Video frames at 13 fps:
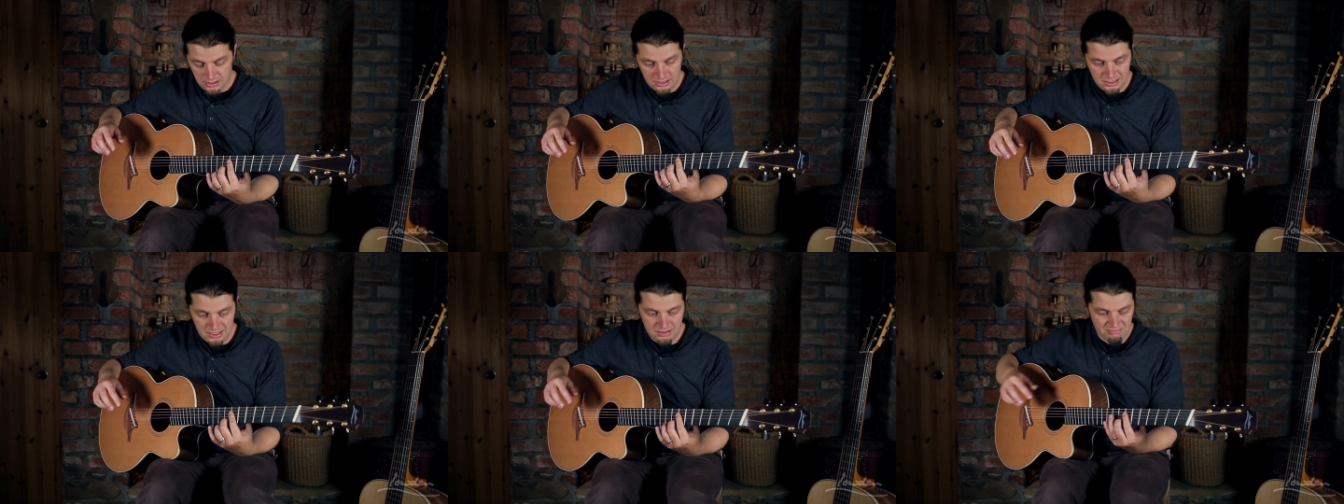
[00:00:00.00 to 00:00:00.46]

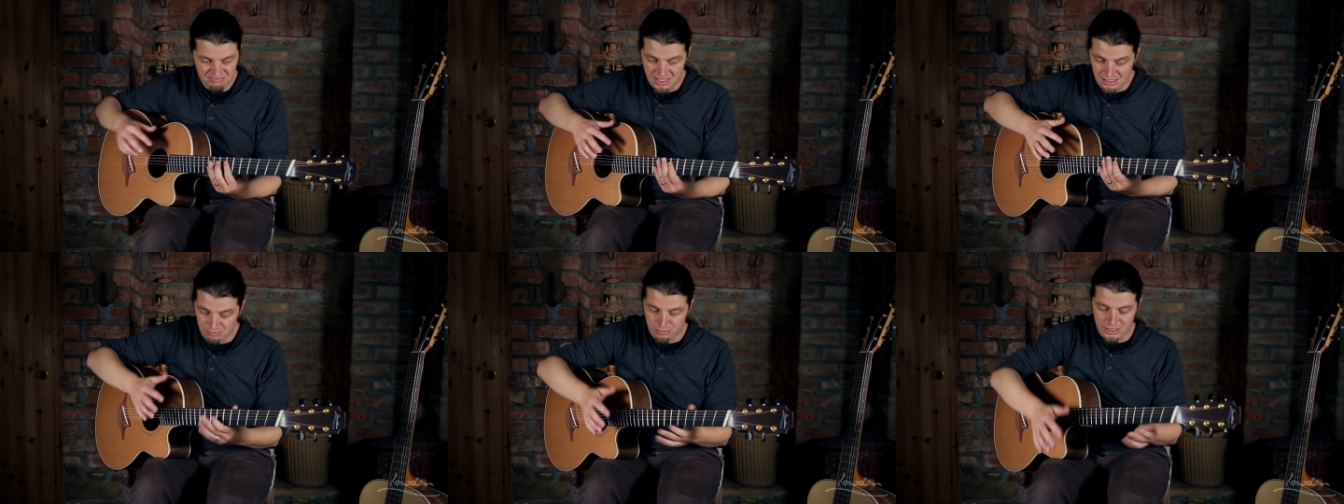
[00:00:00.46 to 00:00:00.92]
So
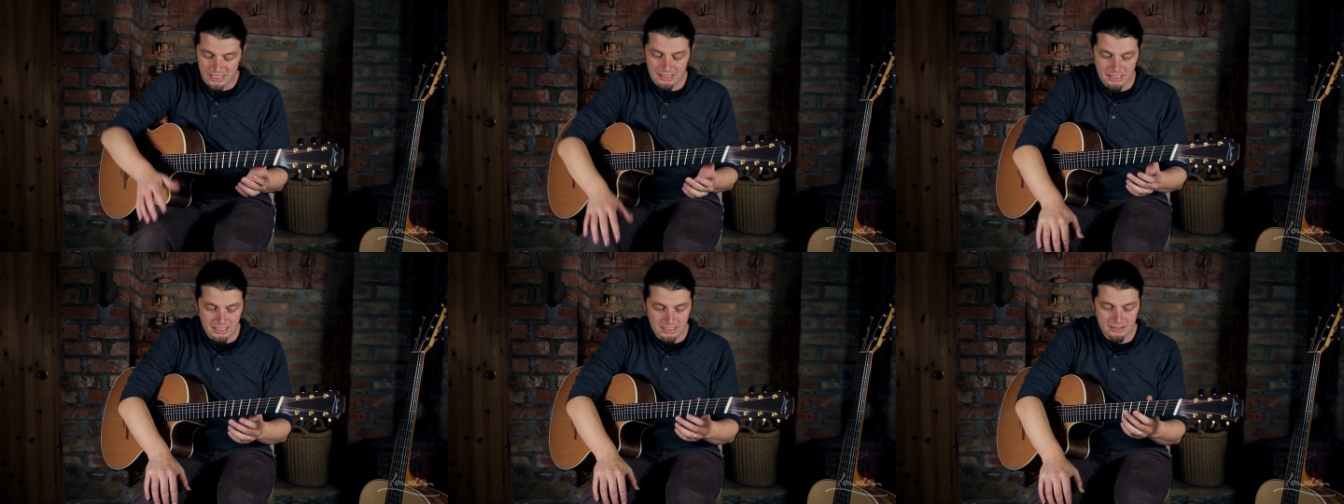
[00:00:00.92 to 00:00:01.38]
it's
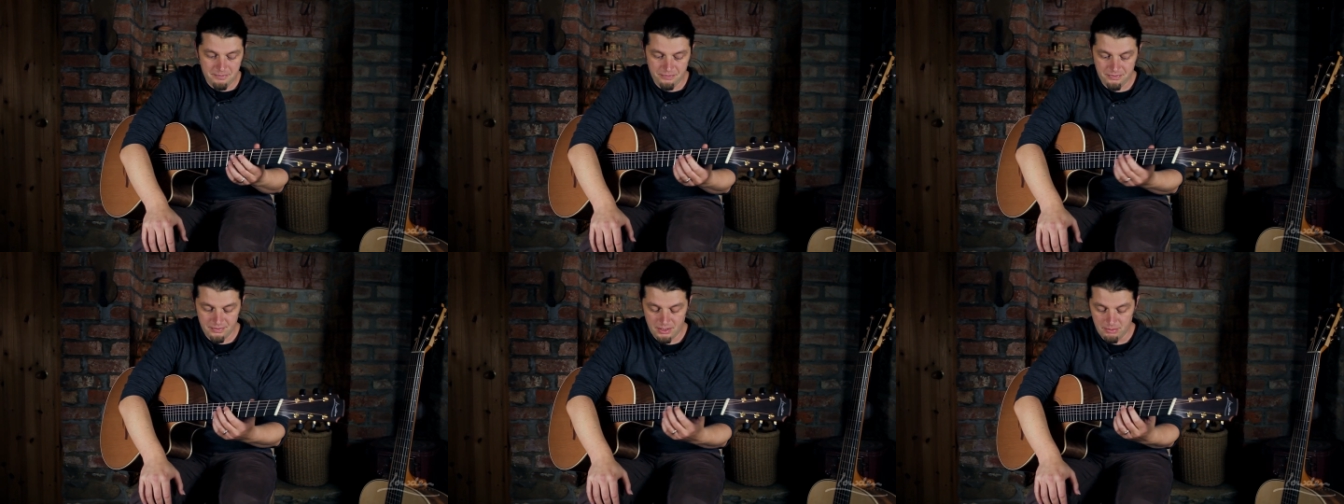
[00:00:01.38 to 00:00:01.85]
pretty
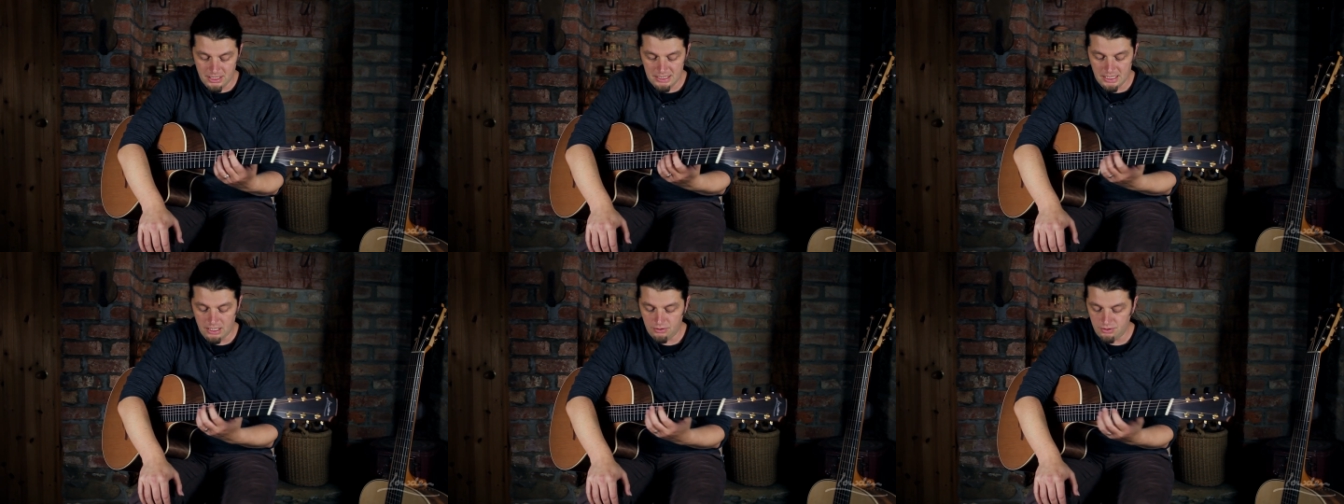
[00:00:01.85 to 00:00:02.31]

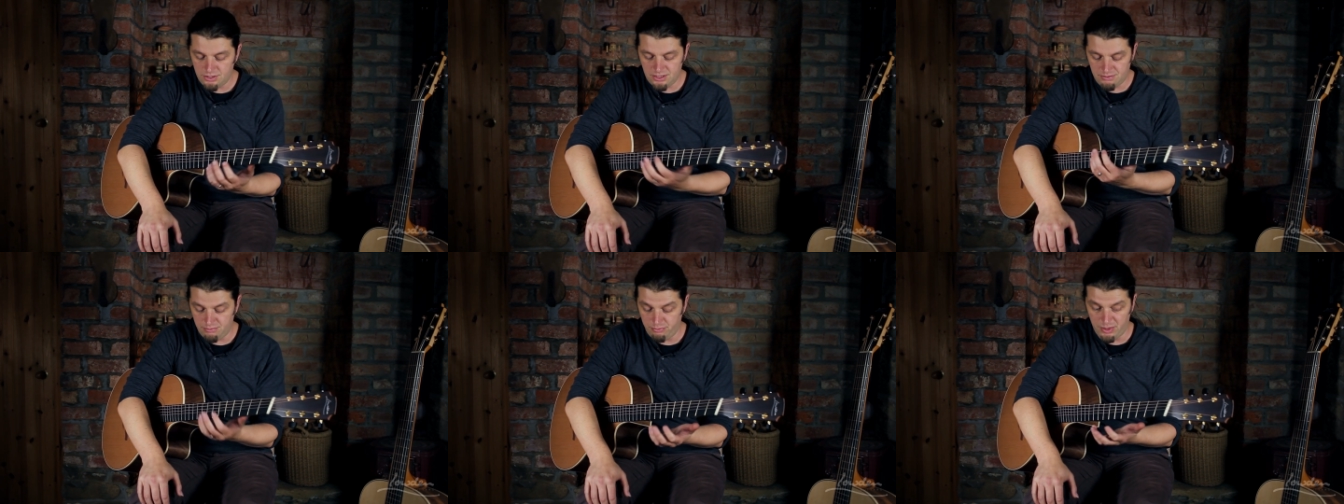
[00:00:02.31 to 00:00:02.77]
amazing how you
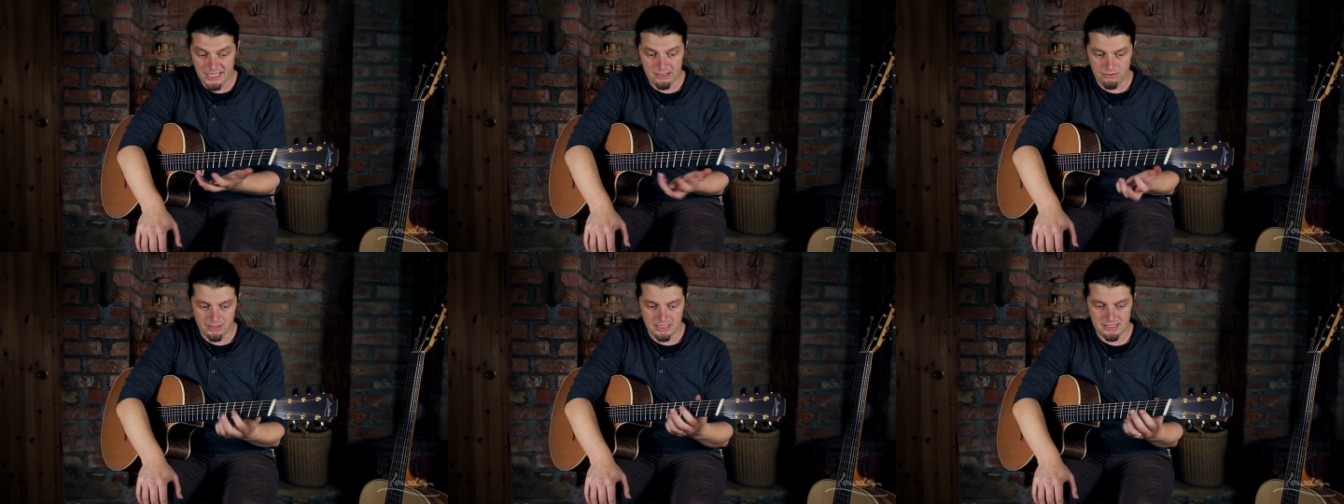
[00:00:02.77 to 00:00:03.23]
just play
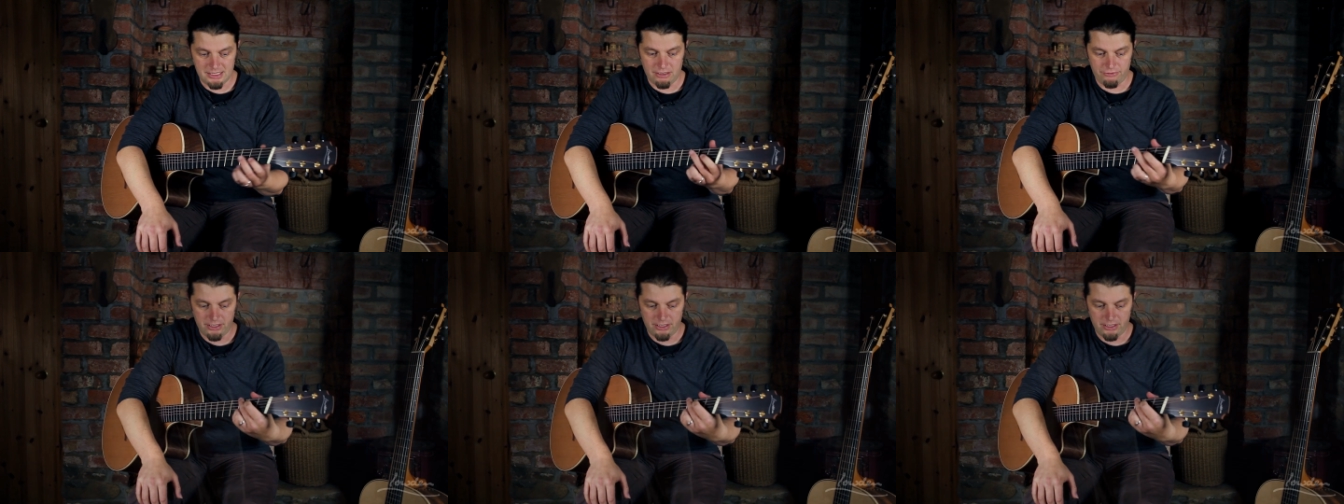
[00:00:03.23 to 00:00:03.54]
the right stuff